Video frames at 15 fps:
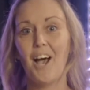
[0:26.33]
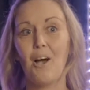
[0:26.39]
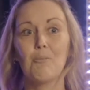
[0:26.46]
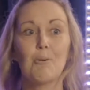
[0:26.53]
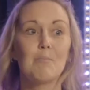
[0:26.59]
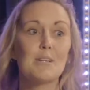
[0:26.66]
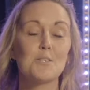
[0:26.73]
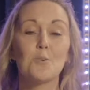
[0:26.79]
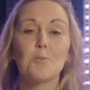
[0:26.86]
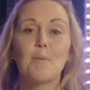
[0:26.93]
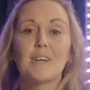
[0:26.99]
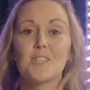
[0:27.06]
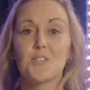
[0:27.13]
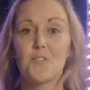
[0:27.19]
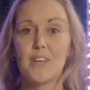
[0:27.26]
When we talk
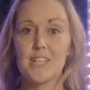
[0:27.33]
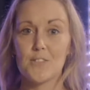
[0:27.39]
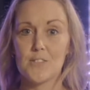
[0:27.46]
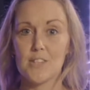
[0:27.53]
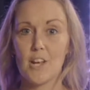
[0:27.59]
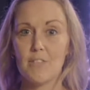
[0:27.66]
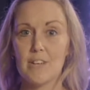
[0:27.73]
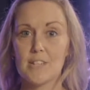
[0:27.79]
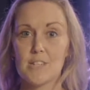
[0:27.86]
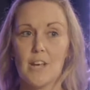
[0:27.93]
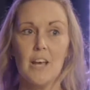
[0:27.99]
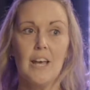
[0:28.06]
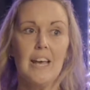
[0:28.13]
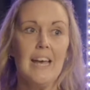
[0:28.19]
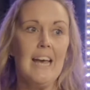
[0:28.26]
about spheres of service,
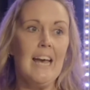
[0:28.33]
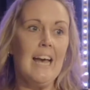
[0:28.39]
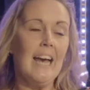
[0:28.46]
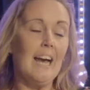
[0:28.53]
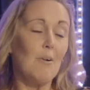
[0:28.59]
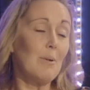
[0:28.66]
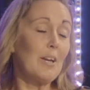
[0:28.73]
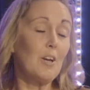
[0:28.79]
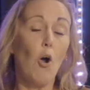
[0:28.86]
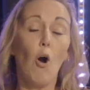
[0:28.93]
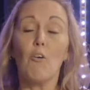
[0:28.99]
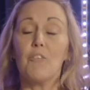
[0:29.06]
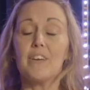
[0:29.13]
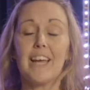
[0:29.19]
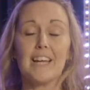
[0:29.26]
we can
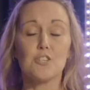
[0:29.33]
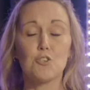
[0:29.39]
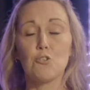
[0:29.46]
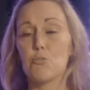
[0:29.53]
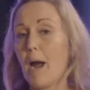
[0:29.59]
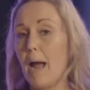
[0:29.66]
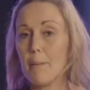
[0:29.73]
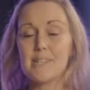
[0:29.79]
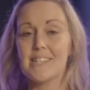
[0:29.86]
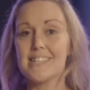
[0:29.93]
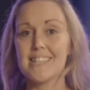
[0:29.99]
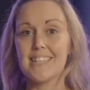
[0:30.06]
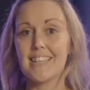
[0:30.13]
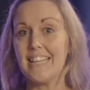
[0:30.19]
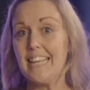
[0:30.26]
often get trapped
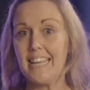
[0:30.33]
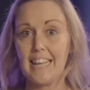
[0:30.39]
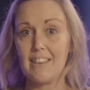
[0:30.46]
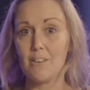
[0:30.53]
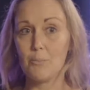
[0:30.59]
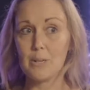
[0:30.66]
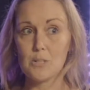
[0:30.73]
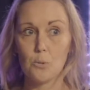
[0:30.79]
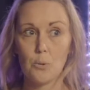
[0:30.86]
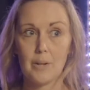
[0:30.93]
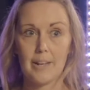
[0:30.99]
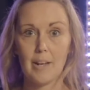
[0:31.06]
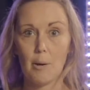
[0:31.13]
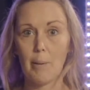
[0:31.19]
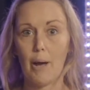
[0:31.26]
into thinking that we're
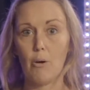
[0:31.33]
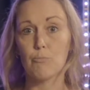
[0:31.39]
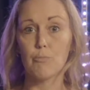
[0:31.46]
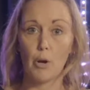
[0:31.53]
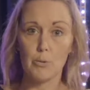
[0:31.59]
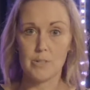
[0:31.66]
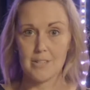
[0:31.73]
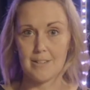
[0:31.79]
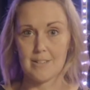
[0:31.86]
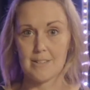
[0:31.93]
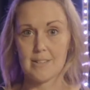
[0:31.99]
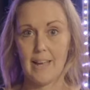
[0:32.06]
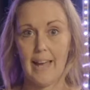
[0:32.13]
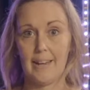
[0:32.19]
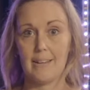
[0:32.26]
talking about
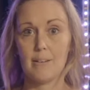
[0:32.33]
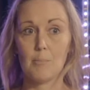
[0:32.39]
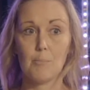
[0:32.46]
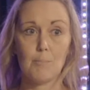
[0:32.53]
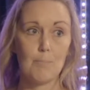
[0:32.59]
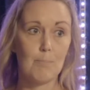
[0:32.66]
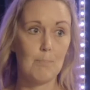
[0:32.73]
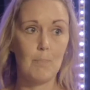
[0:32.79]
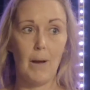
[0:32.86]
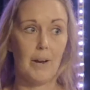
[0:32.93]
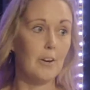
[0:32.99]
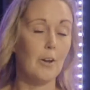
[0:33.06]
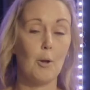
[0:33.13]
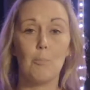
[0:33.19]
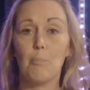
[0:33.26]
rotas and, I
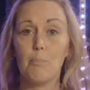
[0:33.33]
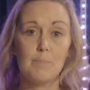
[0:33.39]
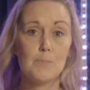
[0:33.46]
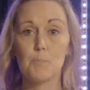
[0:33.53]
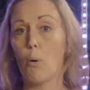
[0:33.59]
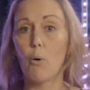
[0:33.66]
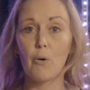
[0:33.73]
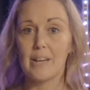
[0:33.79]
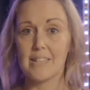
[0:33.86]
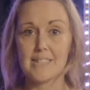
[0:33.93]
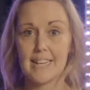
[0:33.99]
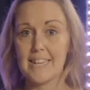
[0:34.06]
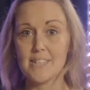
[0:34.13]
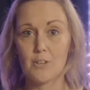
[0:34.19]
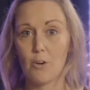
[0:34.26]
don't know, pouring
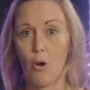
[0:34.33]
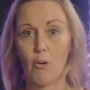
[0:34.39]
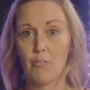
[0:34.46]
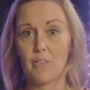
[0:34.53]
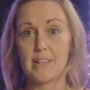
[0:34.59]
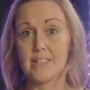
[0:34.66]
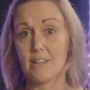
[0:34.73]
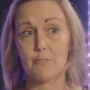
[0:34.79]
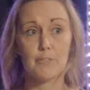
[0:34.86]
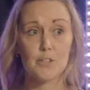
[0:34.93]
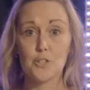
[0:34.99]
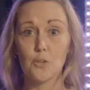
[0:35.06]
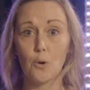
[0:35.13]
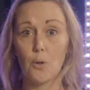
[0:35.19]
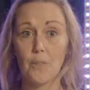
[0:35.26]
teas and coffees. And for
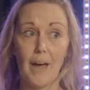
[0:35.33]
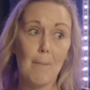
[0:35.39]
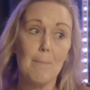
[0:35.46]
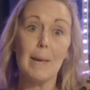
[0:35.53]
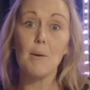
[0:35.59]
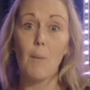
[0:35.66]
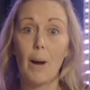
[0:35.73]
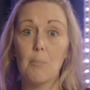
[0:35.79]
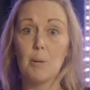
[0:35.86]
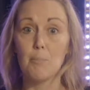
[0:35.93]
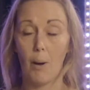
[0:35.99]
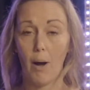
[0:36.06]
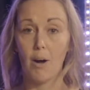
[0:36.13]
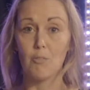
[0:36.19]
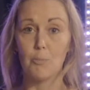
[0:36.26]
sure, that may well be
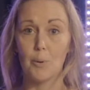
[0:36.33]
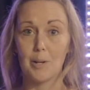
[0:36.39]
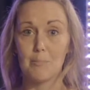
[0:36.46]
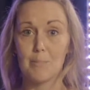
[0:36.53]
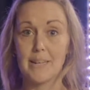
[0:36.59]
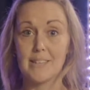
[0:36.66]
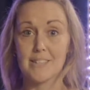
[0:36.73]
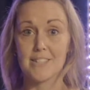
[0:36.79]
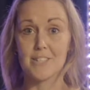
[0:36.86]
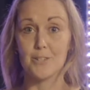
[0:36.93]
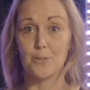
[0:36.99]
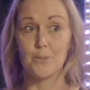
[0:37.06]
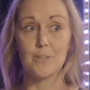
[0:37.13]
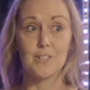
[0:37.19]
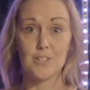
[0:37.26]
part of what it means
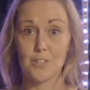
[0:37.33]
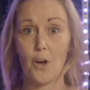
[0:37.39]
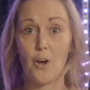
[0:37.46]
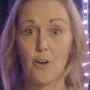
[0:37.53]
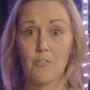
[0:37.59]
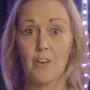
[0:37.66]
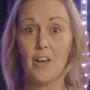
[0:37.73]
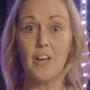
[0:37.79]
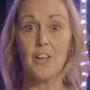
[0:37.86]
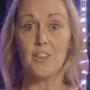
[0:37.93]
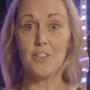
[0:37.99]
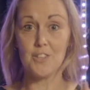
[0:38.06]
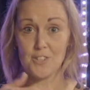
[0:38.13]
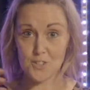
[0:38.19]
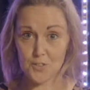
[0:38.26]
to serve
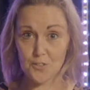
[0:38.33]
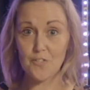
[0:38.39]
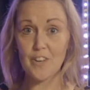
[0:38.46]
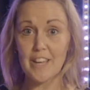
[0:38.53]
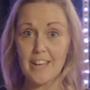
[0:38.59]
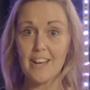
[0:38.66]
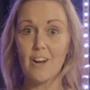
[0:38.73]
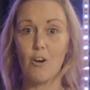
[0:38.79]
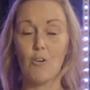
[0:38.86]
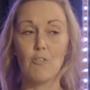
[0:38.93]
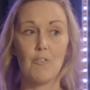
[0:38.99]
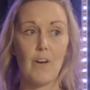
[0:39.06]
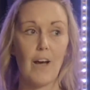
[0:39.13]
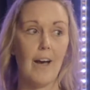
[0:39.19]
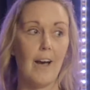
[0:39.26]
the sphere
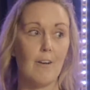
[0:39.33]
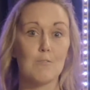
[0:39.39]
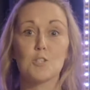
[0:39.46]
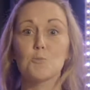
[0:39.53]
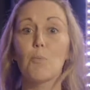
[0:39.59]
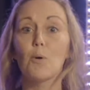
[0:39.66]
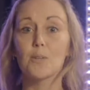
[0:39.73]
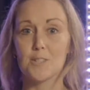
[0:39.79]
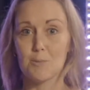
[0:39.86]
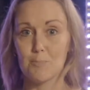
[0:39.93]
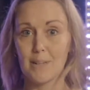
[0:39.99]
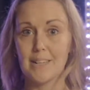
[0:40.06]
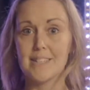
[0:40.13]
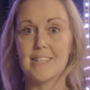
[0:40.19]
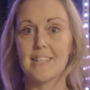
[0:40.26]
of
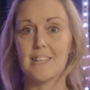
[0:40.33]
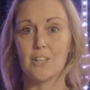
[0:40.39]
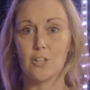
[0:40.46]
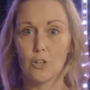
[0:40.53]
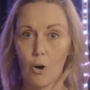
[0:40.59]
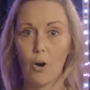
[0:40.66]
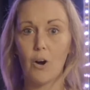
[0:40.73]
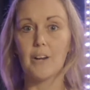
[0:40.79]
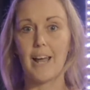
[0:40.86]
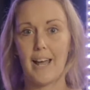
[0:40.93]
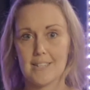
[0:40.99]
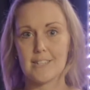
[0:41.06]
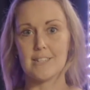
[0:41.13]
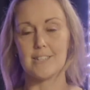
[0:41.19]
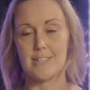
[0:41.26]
responsibility that God
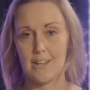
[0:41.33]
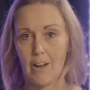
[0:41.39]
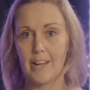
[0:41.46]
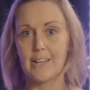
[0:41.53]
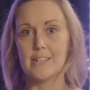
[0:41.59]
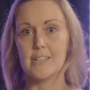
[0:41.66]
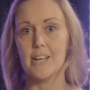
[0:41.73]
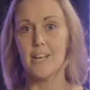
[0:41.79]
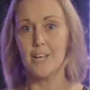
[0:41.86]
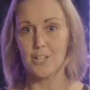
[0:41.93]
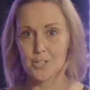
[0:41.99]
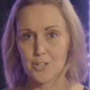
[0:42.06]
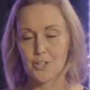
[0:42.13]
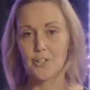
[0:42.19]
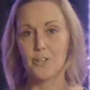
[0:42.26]
has assigned
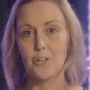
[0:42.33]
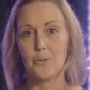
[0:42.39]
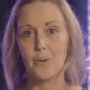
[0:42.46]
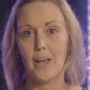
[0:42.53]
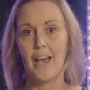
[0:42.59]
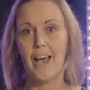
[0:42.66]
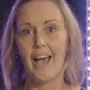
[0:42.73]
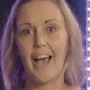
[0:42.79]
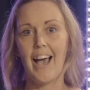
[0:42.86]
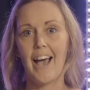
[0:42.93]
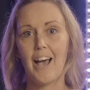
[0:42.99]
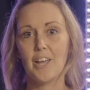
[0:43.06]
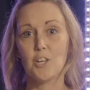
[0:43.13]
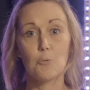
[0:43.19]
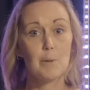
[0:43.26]
to you.
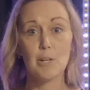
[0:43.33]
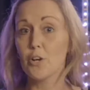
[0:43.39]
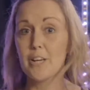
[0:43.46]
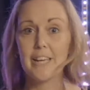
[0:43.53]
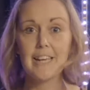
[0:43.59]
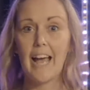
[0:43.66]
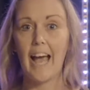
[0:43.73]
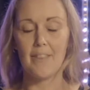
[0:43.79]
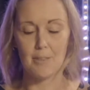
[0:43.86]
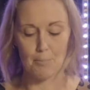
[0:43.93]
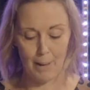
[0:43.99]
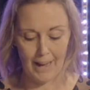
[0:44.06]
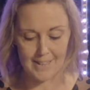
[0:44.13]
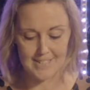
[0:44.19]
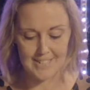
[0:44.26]
You'll be looking at the
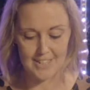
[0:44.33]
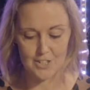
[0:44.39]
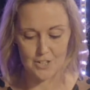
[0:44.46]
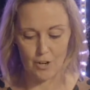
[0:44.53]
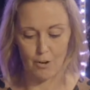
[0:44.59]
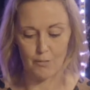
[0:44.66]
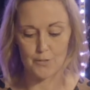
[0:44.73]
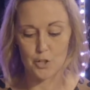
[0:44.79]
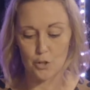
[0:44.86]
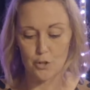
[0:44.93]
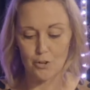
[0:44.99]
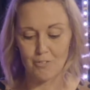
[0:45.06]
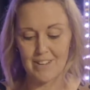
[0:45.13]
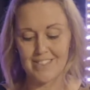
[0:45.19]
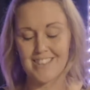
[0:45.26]
passage of 2
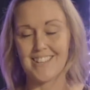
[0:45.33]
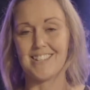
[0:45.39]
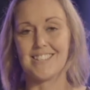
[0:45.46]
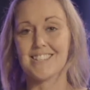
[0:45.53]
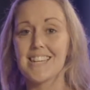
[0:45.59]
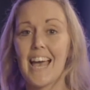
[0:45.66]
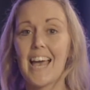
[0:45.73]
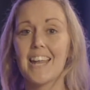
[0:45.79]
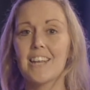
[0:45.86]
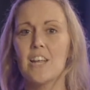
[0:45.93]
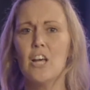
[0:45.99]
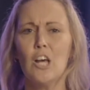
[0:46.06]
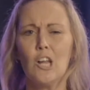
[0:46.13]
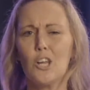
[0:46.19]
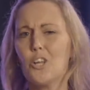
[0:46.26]
Corinthians 10,
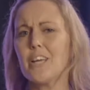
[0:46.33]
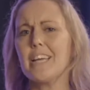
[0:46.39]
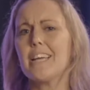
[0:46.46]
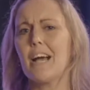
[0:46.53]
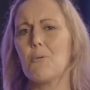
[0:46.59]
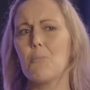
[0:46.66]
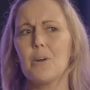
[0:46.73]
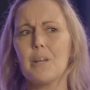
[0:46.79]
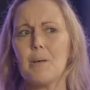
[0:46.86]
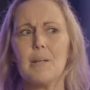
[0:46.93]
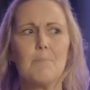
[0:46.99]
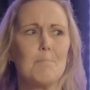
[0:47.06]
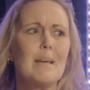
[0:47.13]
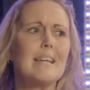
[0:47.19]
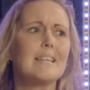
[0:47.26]
looking at what
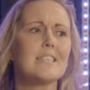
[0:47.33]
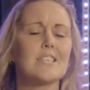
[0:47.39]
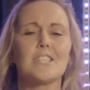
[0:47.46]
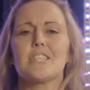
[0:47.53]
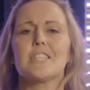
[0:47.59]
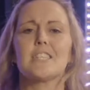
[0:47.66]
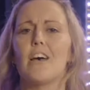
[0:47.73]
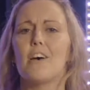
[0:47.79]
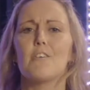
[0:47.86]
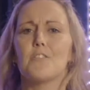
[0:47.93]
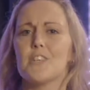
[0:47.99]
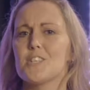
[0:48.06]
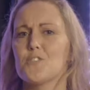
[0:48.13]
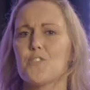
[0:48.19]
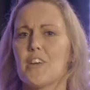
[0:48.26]
it means to serve
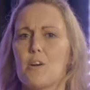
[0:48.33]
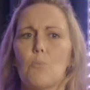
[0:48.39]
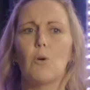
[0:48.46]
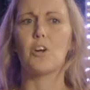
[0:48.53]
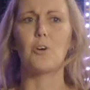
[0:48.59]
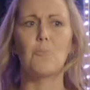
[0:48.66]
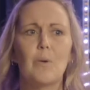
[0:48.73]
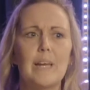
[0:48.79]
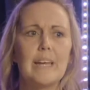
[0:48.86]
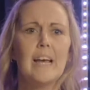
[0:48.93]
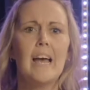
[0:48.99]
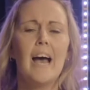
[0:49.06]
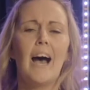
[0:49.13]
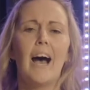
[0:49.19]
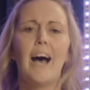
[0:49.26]
the sphere. What can we
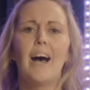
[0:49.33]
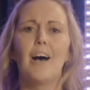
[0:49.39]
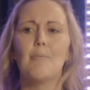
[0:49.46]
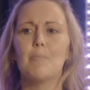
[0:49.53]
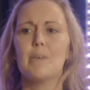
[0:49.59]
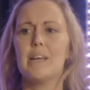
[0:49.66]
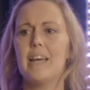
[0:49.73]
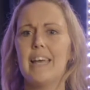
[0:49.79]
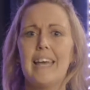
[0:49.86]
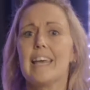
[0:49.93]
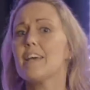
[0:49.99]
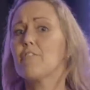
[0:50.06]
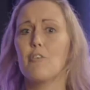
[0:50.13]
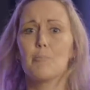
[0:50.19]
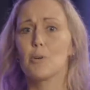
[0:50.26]

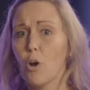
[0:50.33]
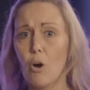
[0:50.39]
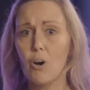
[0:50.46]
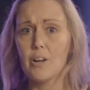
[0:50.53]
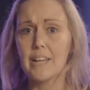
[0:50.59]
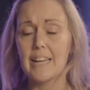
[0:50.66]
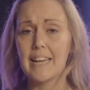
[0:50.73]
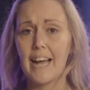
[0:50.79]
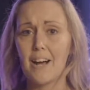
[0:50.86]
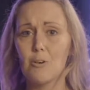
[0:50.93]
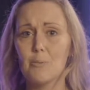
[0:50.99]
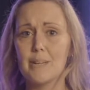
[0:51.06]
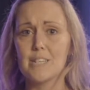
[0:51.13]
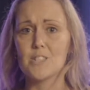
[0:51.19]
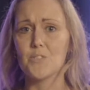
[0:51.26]
hear from God in how
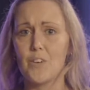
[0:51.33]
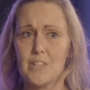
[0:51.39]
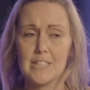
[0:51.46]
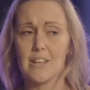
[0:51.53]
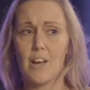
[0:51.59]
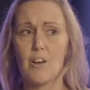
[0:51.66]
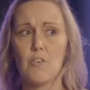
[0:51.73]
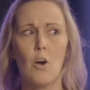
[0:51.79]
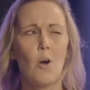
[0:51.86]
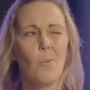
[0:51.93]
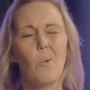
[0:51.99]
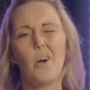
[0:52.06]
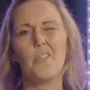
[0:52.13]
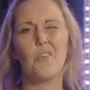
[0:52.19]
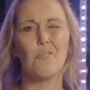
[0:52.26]
we serve?
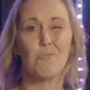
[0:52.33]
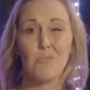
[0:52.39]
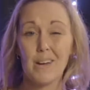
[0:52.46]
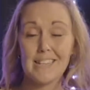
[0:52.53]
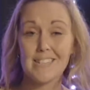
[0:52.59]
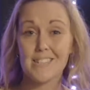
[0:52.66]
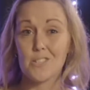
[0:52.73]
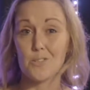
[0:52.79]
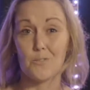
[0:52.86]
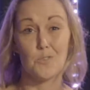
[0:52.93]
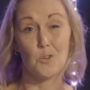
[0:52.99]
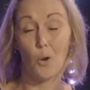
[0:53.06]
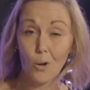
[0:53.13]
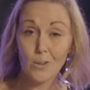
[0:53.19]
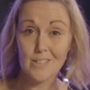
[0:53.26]
What are the risks of
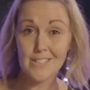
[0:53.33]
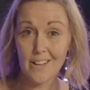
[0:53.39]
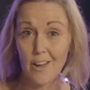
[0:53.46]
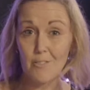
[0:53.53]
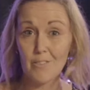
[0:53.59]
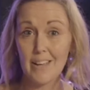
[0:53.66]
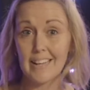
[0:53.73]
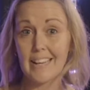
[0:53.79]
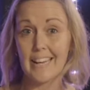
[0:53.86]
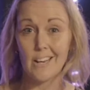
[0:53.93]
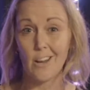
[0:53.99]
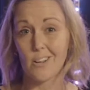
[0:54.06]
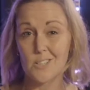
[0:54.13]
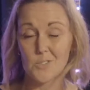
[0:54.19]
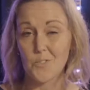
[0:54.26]
not serving in
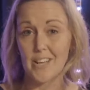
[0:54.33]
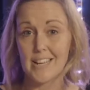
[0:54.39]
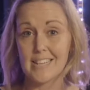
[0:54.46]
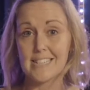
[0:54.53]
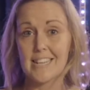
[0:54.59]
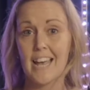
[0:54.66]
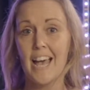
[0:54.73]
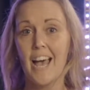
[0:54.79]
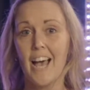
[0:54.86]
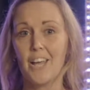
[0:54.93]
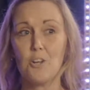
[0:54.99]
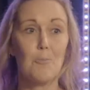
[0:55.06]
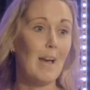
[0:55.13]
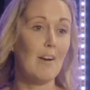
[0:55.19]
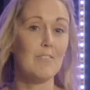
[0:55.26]
our spheres?
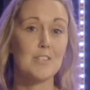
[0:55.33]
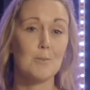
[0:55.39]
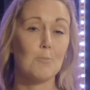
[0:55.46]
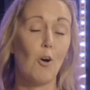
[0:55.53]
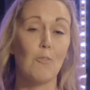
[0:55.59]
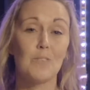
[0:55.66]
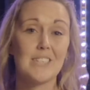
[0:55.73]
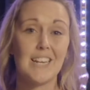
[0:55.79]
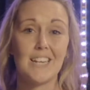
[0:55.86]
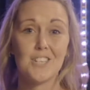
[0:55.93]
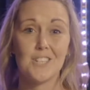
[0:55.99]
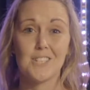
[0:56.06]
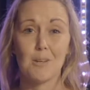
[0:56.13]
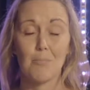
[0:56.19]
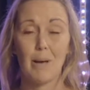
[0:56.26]
You'll be having some
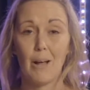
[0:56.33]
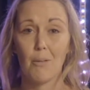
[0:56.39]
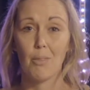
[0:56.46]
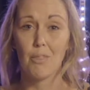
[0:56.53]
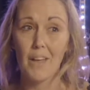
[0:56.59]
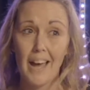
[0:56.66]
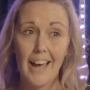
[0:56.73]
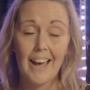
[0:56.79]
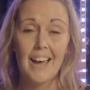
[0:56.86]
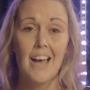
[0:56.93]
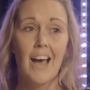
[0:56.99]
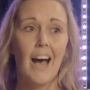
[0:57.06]
conversations about that.